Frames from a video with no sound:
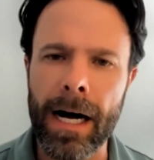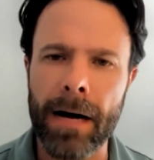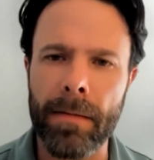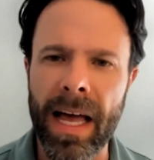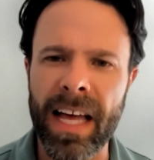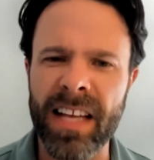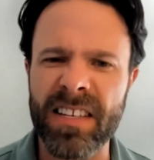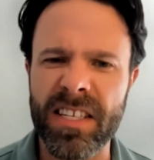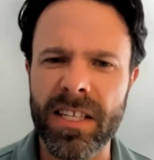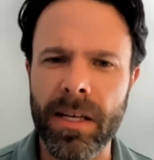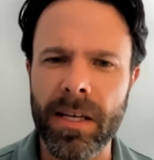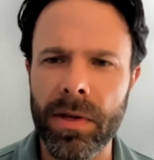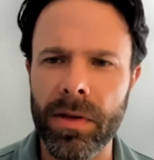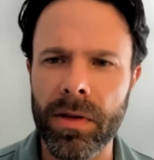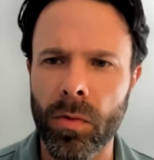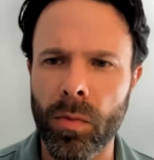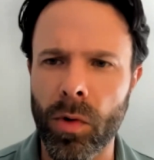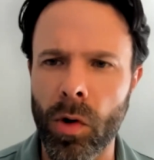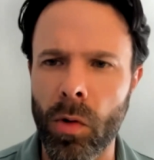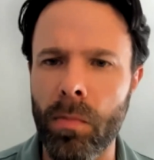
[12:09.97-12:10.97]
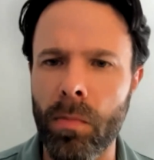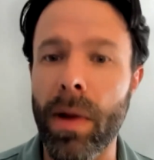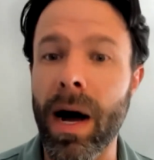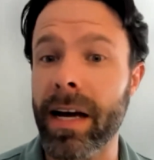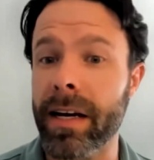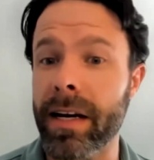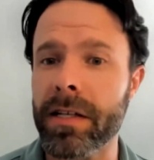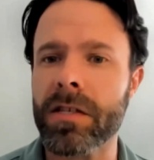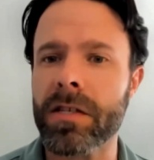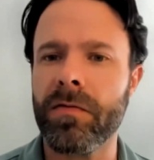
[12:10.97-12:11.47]
And some of the
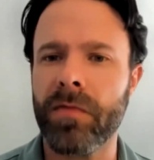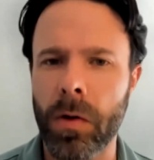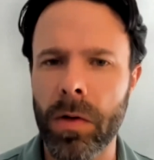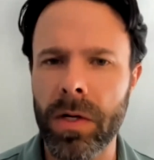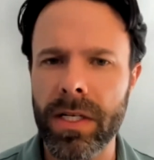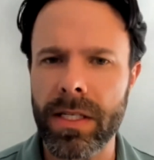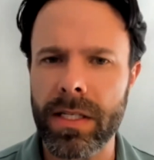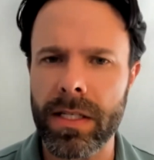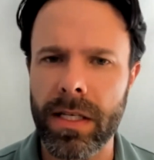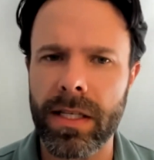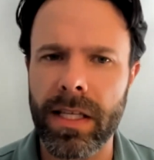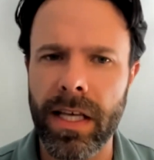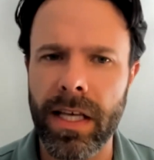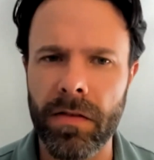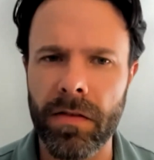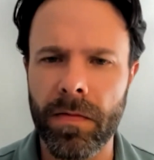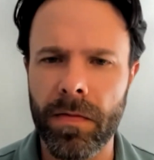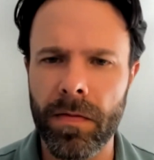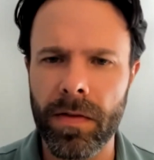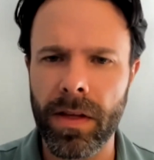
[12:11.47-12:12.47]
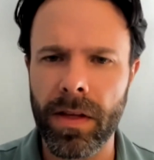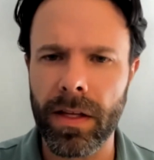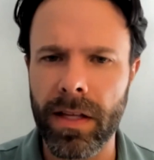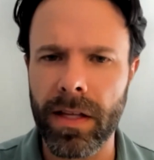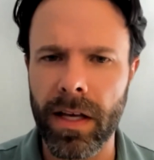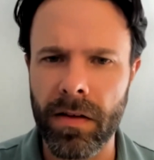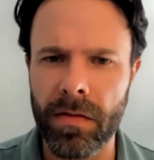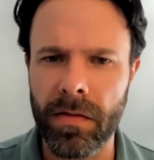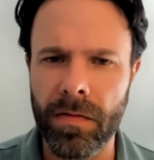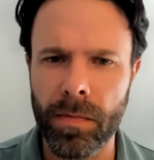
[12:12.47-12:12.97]
robotics focus that
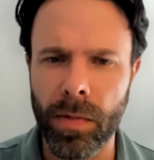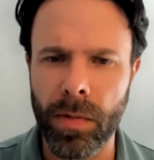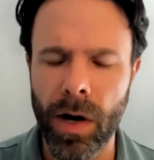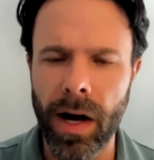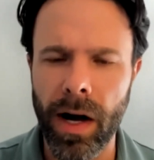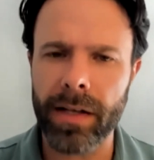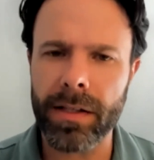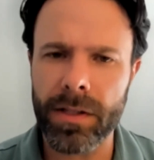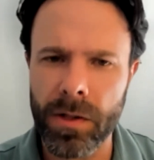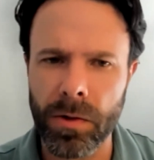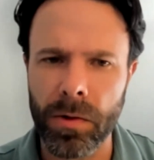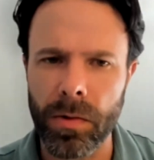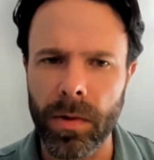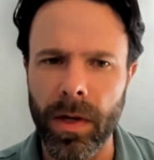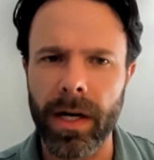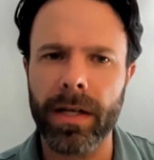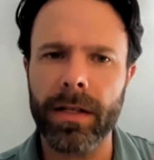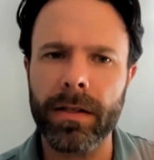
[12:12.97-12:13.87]
they've brought to